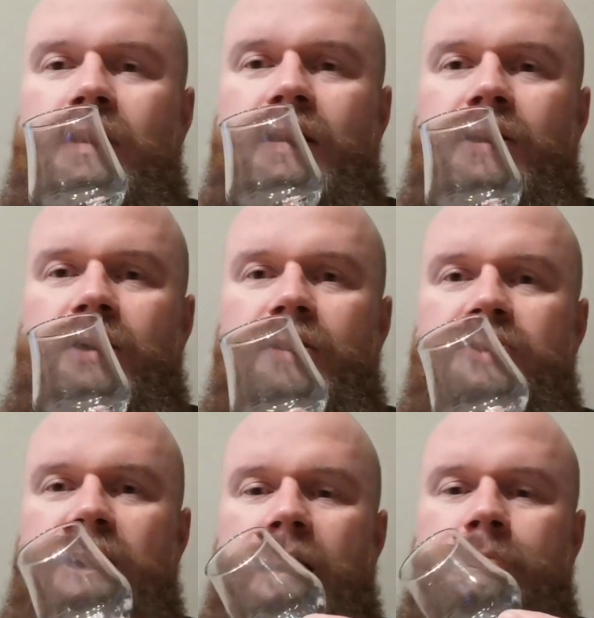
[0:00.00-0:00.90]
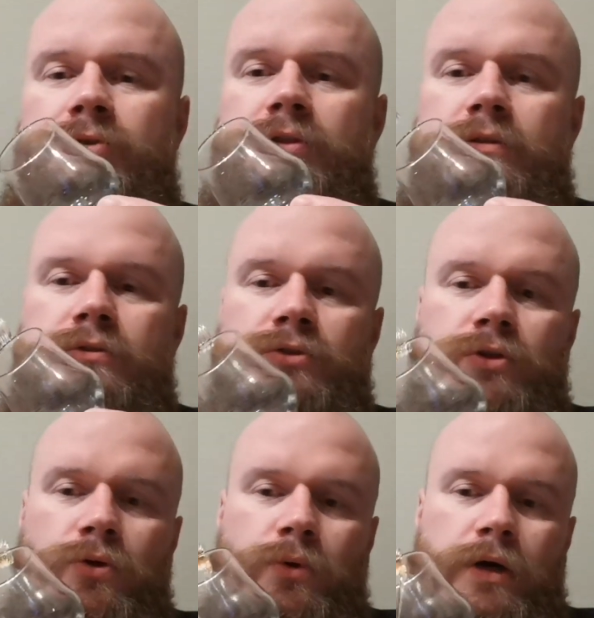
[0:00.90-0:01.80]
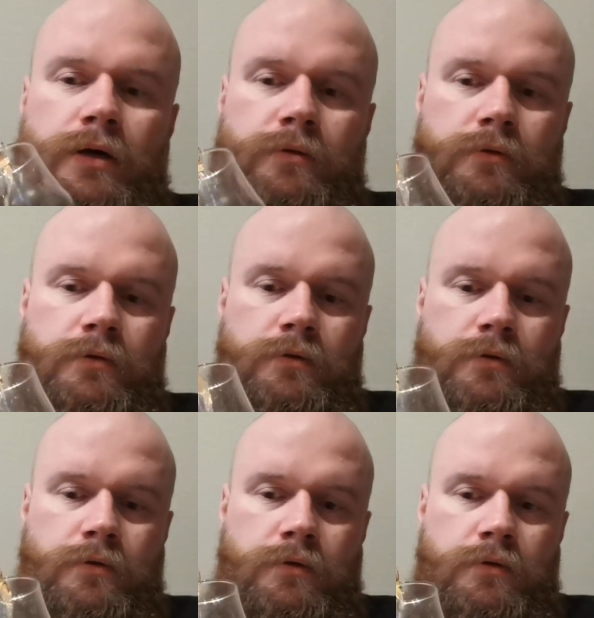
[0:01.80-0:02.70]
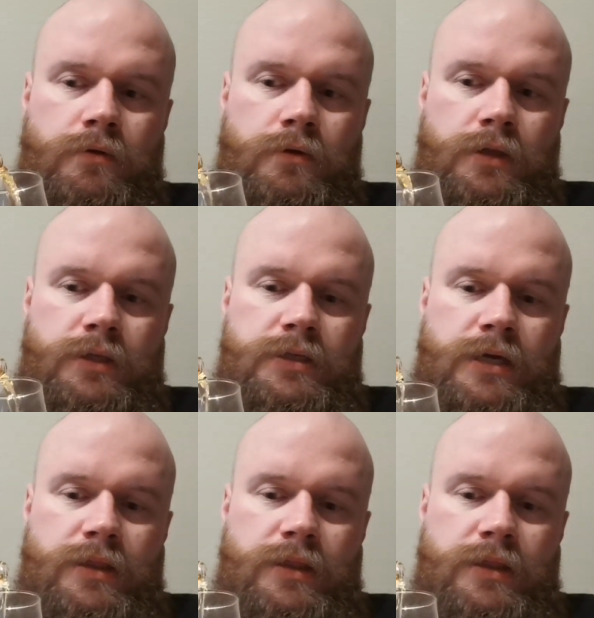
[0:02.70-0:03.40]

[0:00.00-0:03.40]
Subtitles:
did the other times. So let's